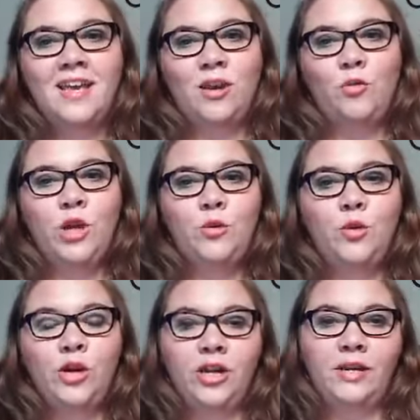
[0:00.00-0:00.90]

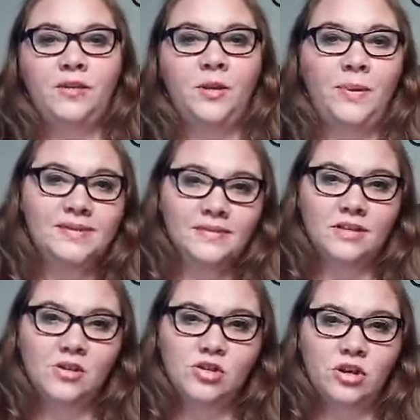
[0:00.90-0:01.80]
The business
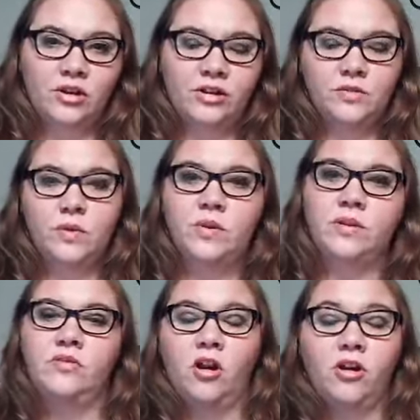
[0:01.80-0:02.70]
insurance, we
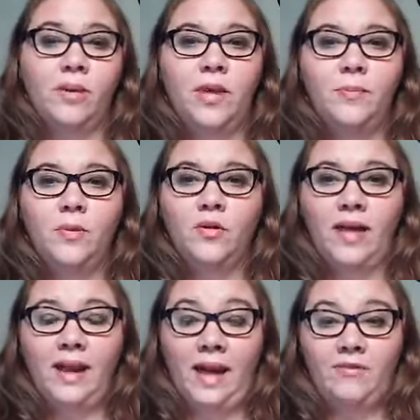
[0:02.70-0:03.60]
would target people
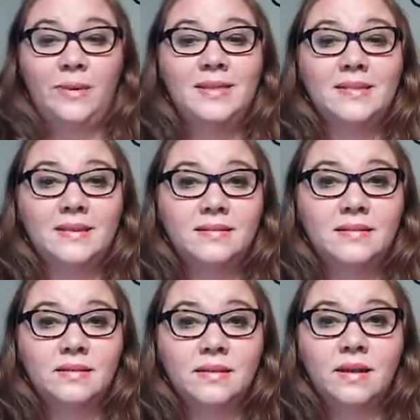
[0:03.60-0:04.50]
that have a business.
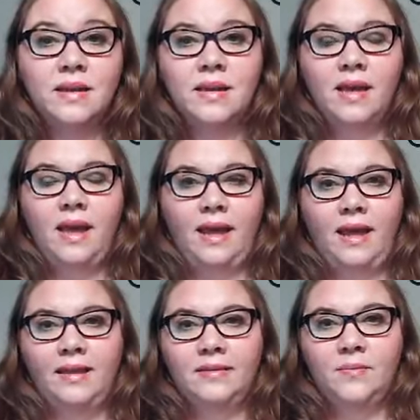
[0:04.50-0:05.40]

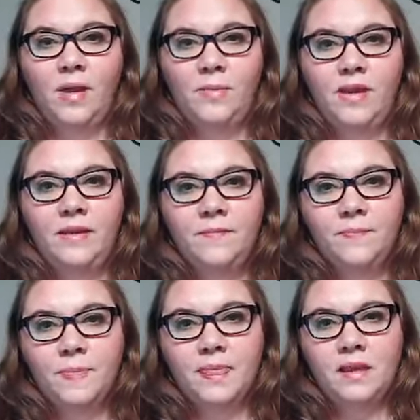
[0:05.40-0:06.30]
And maybe,
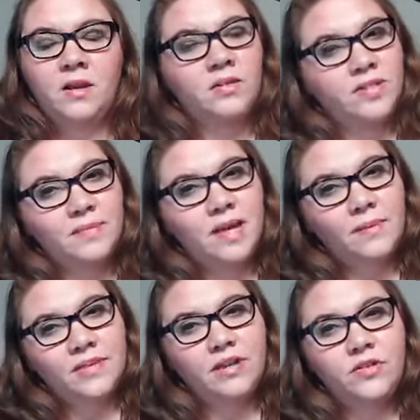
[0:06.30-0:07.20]

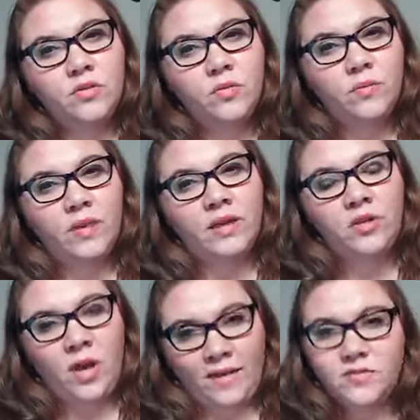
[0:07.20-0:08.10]
sometimes you
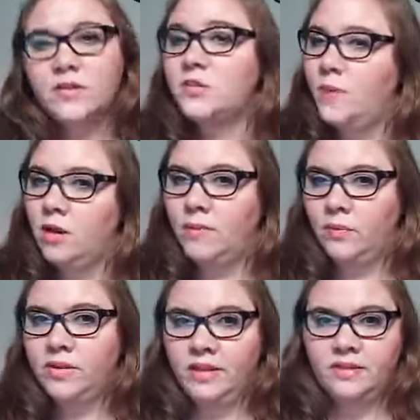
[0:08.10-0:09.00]
have to experiment
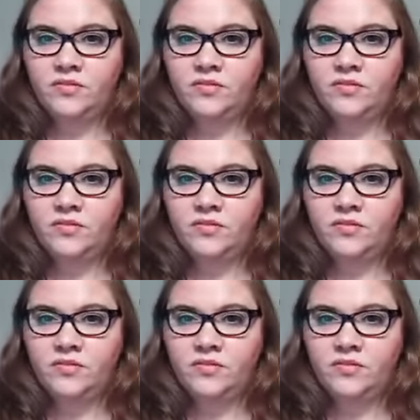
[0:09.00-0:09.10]
with this